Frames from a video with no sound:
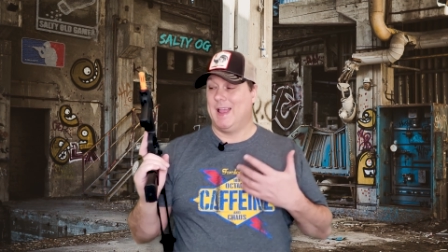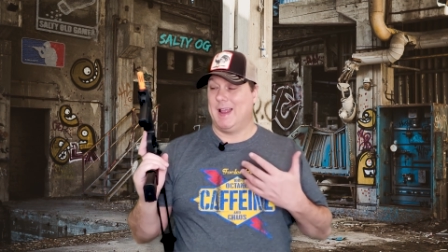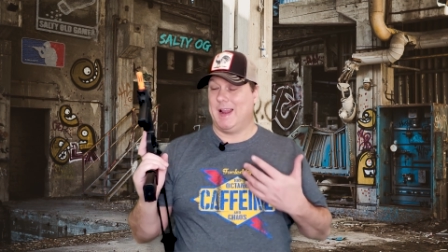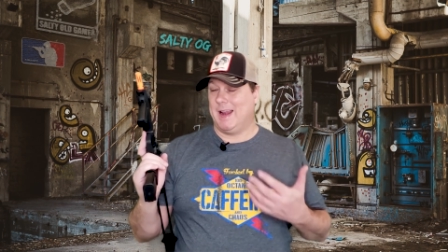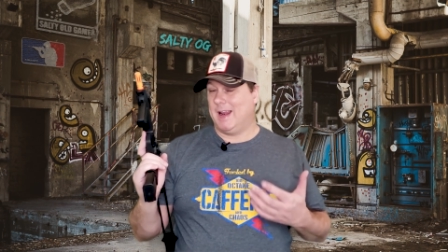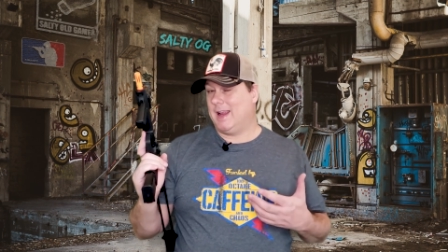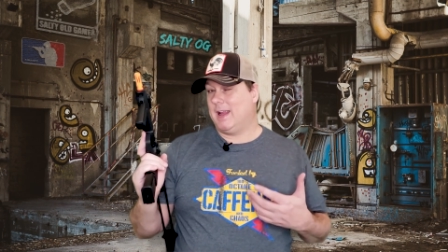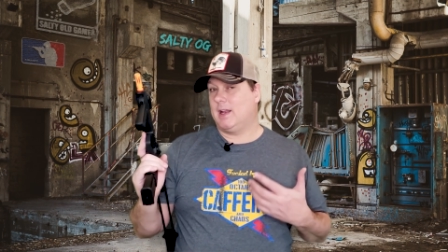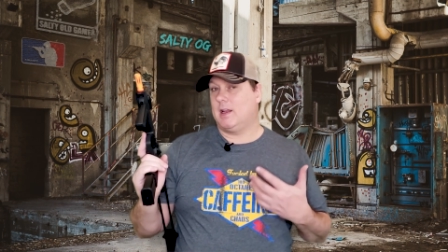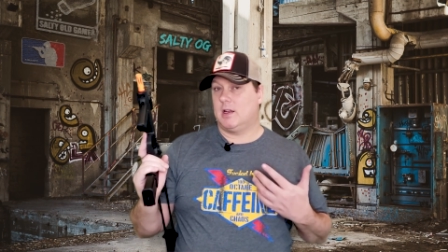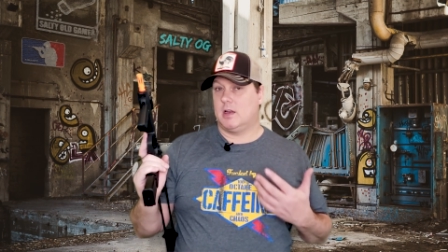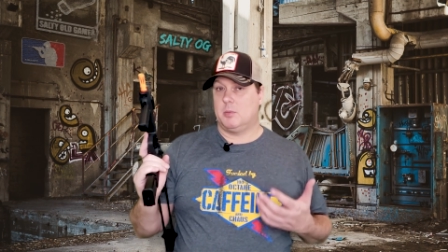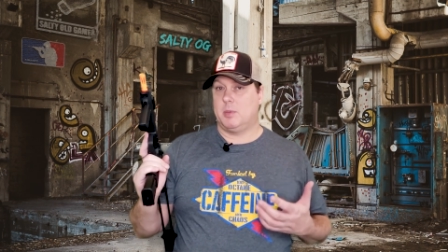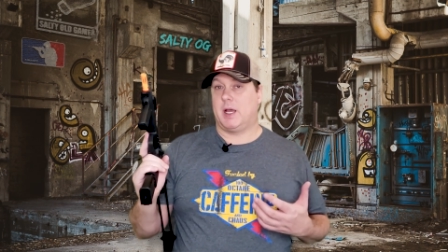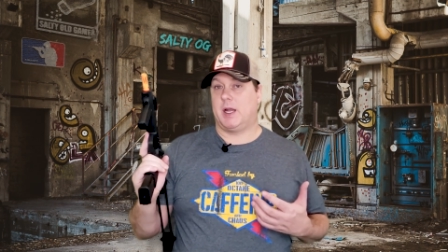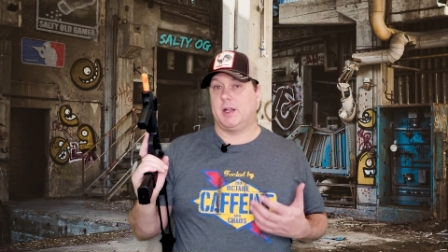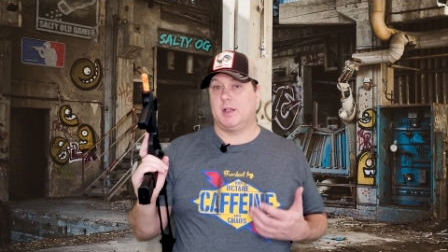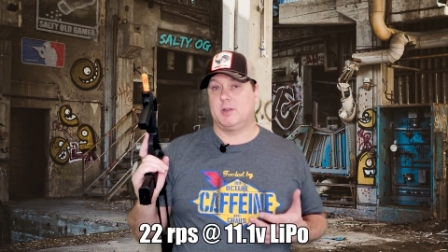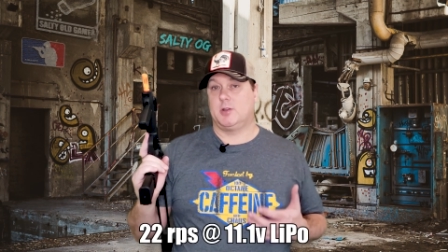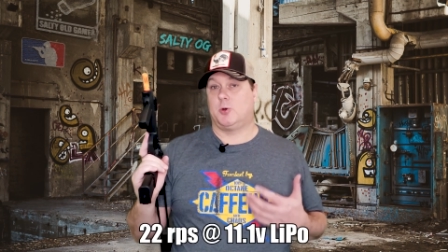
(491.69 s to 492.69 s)
and at
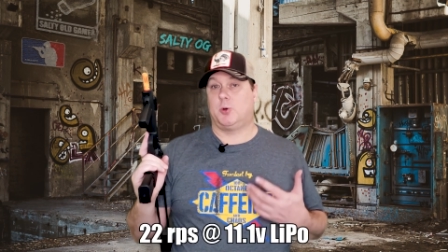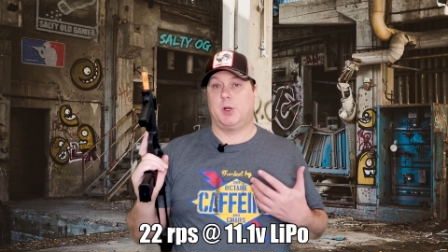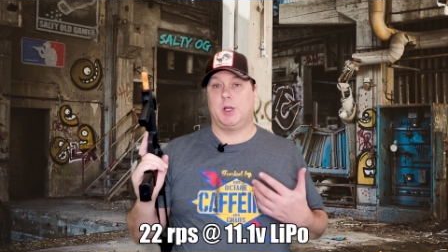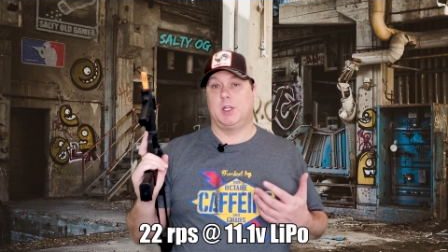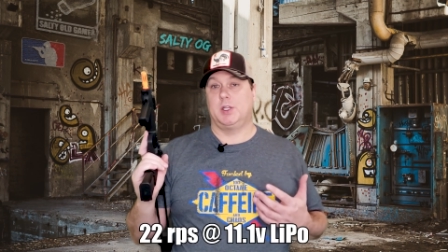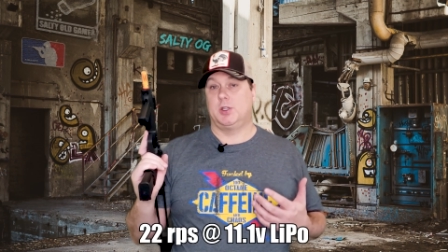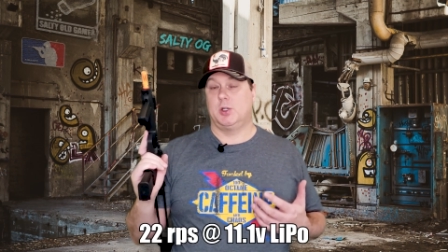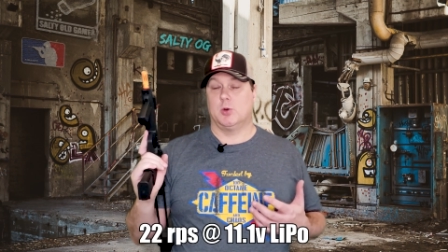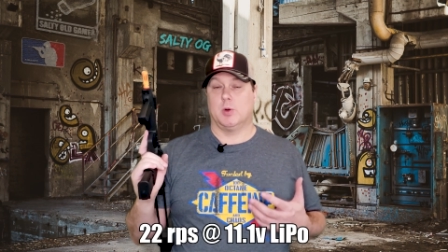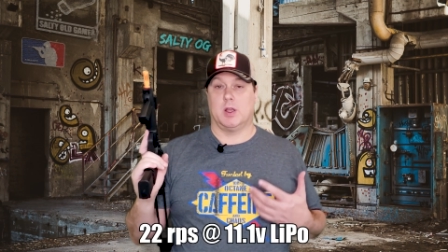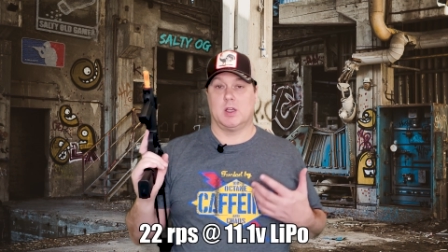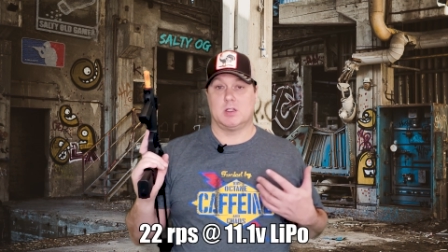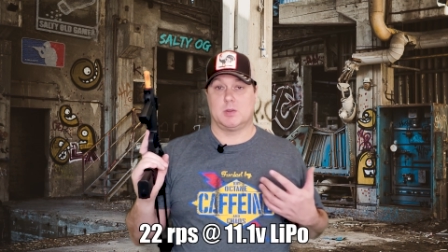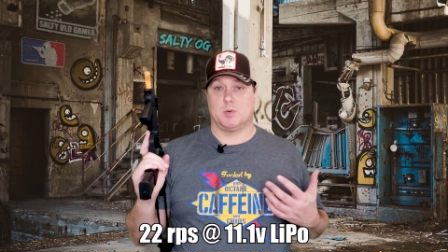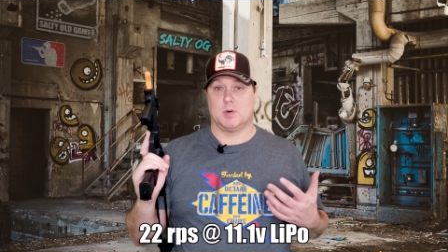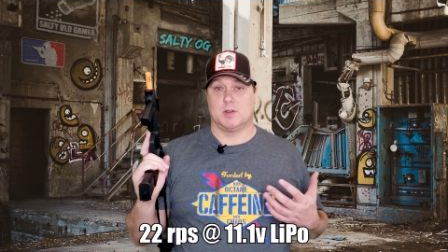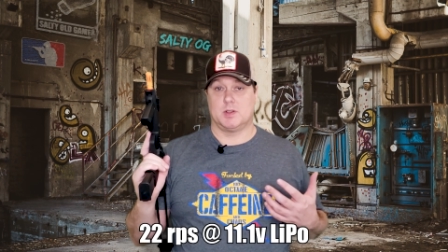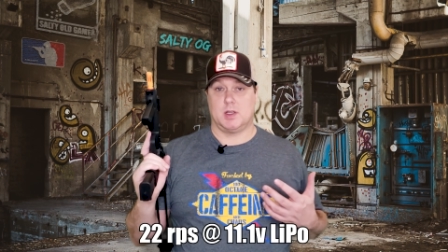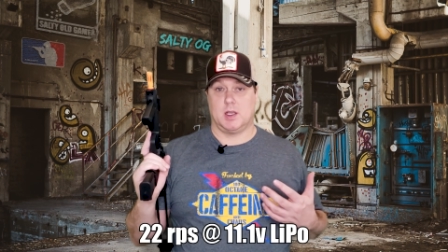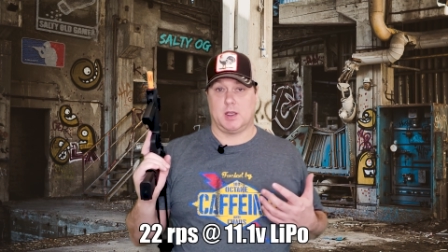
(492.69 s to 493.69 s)
about a 22 rounds
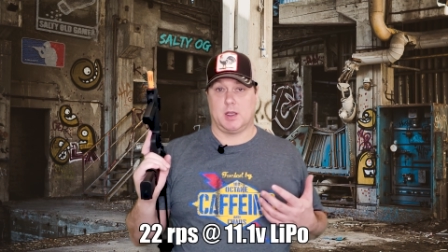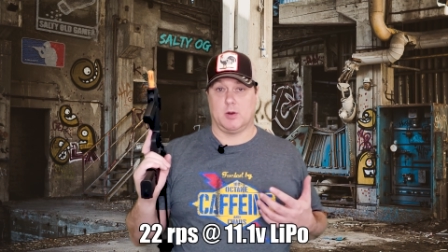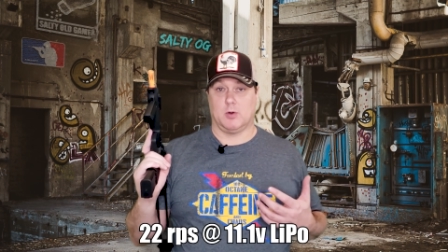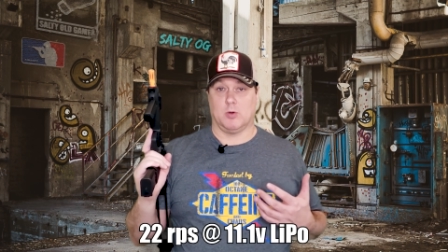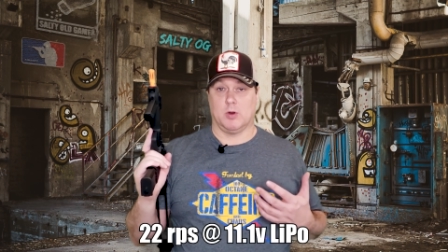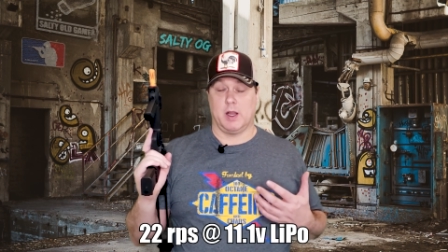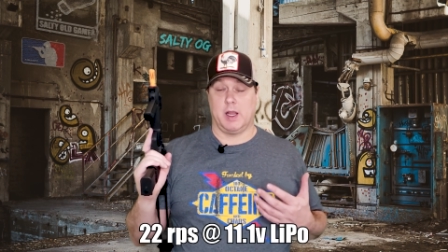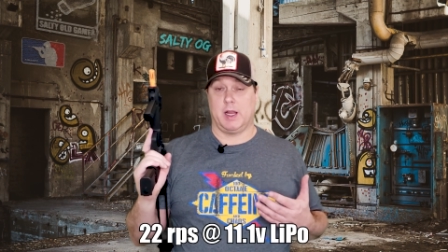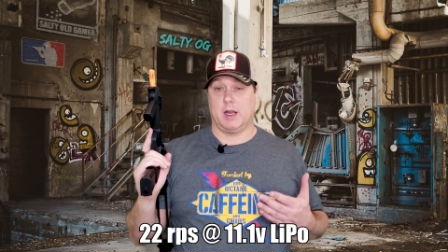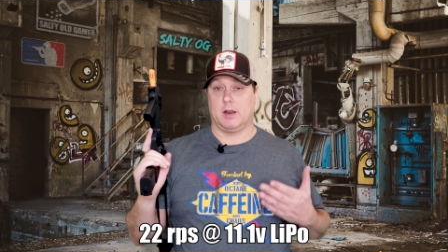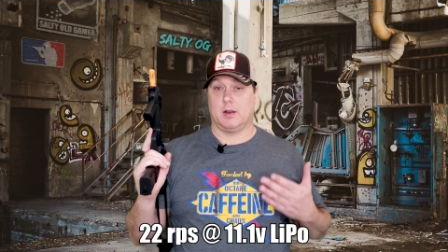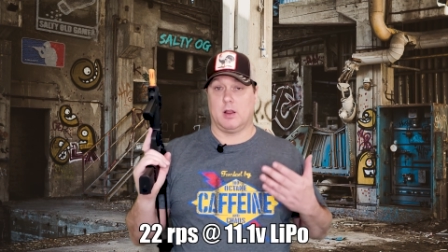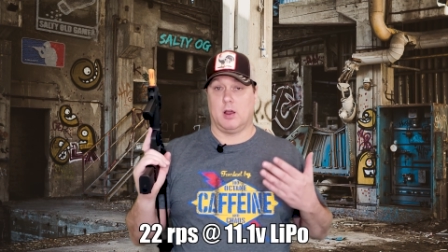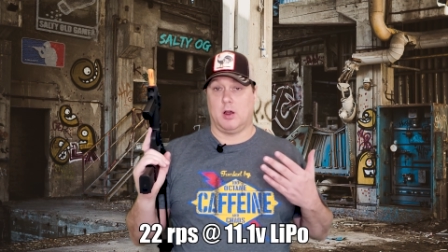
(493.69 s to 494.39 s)
per second rate